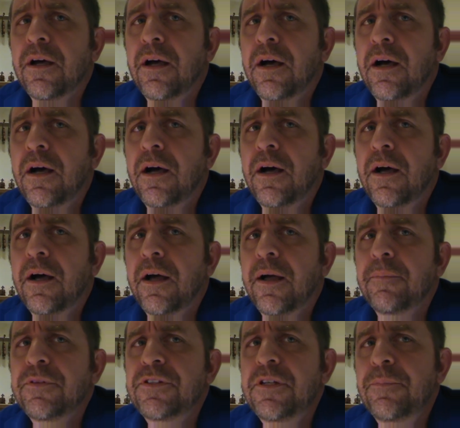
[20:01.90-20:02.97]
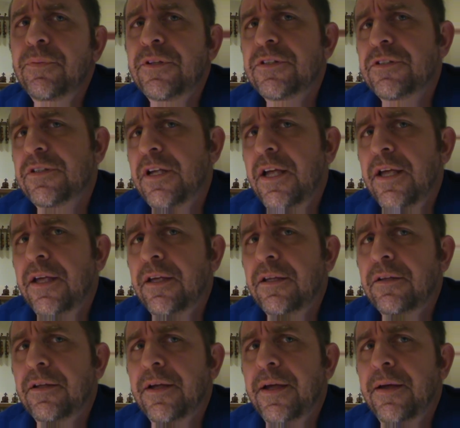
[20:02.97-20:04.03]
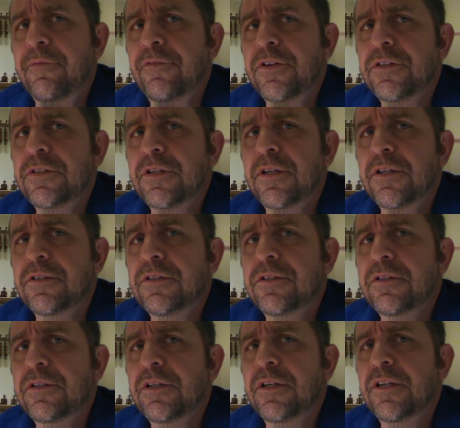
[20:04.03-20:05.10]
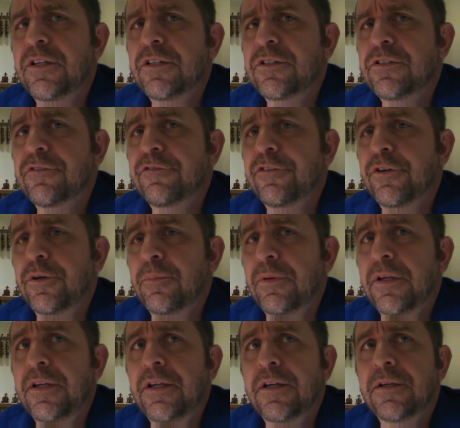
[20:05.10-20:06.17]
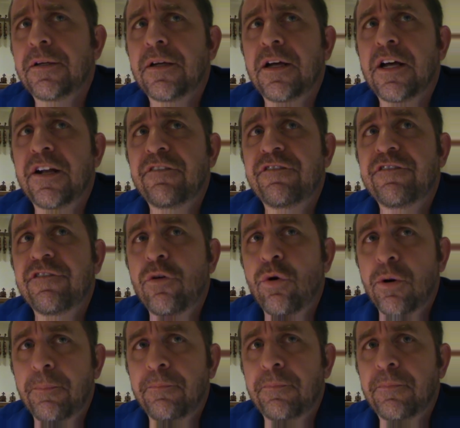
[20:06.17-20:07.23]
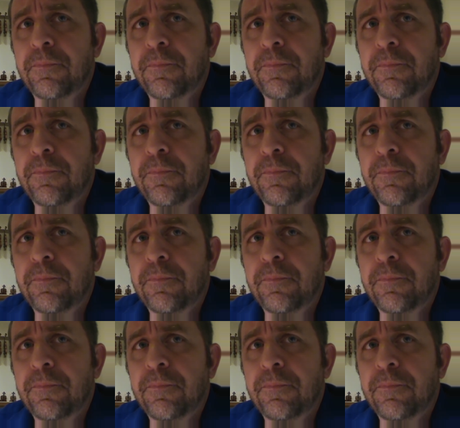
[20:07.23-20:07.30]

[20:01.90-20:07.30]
I'm simply saying the emphasis is firmly on form.